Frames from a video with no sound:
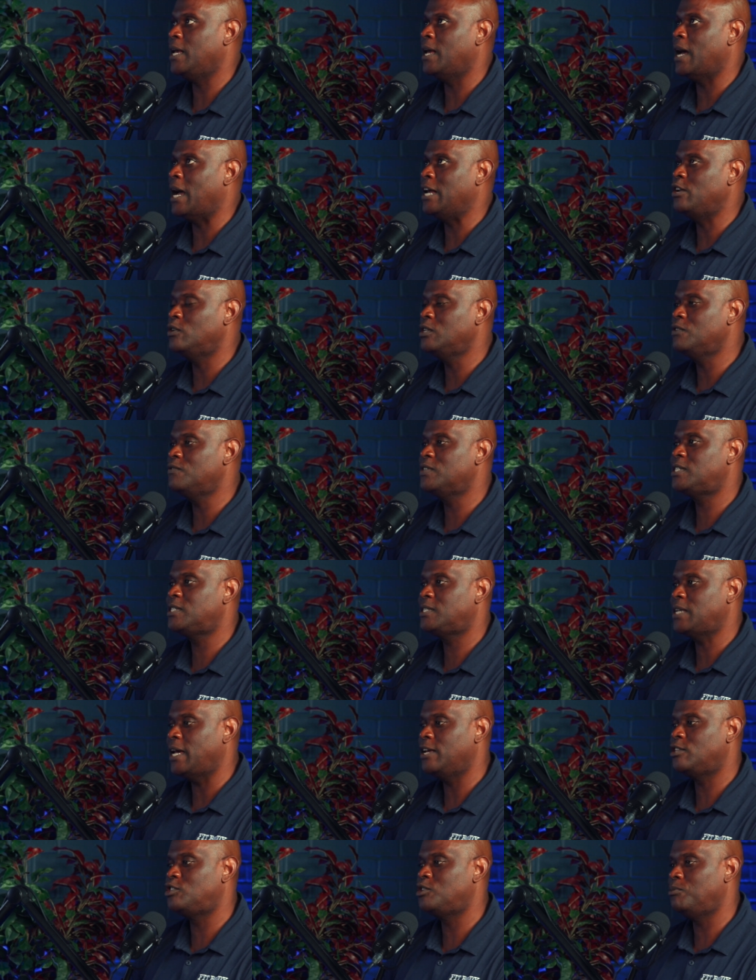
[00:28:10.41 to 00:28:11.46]
I don't even
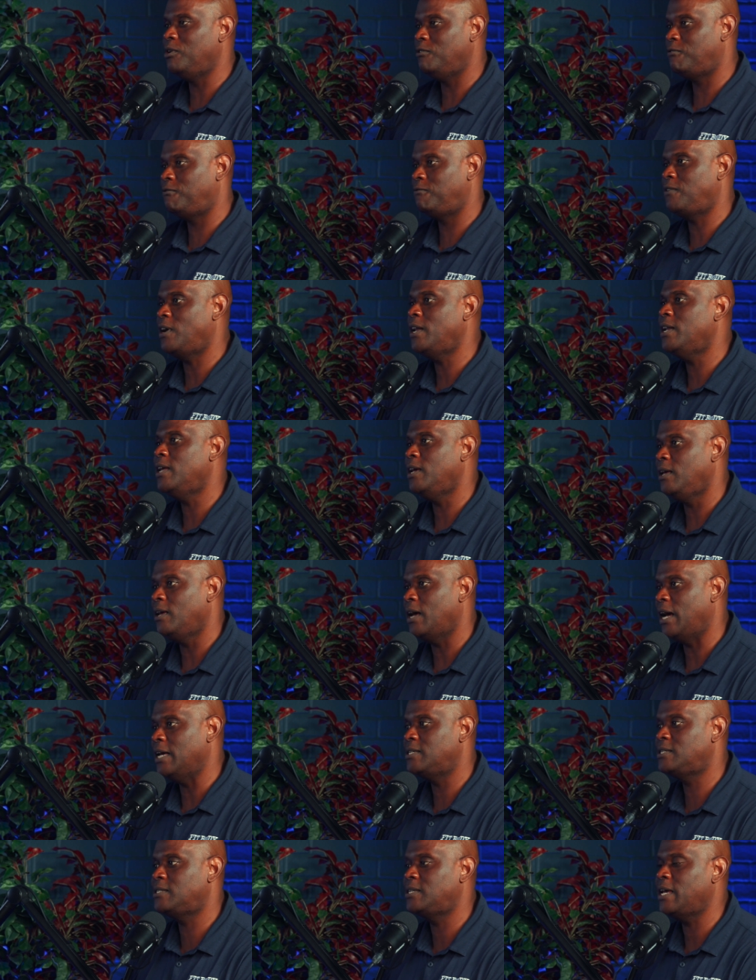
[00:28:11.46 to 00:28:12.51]
say it to be funny.
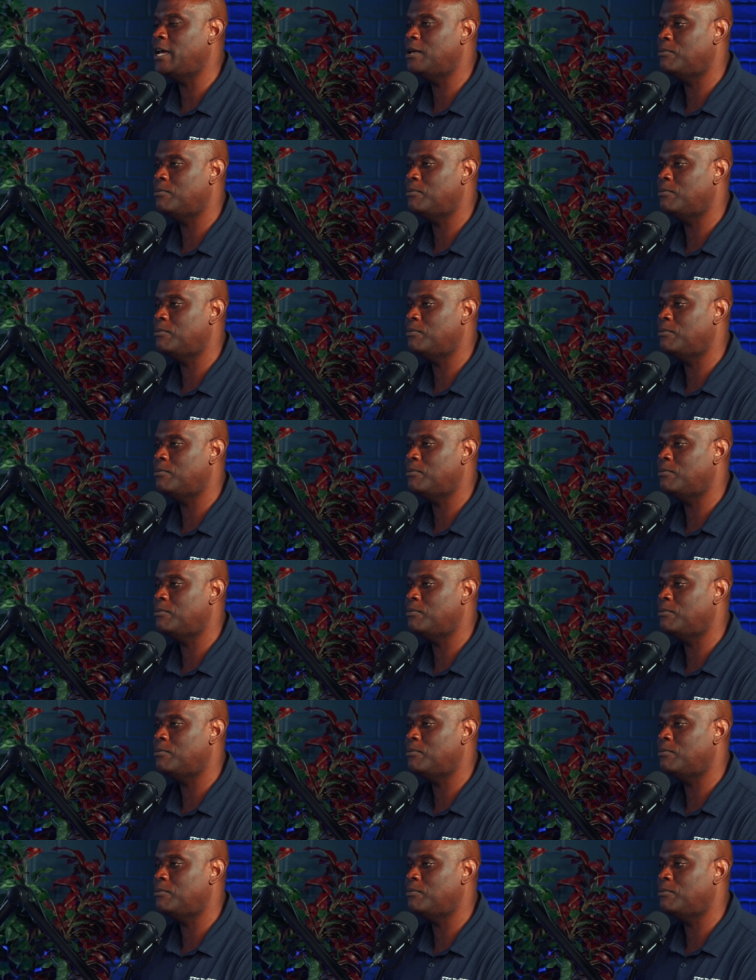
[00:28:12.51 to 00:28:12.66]
I say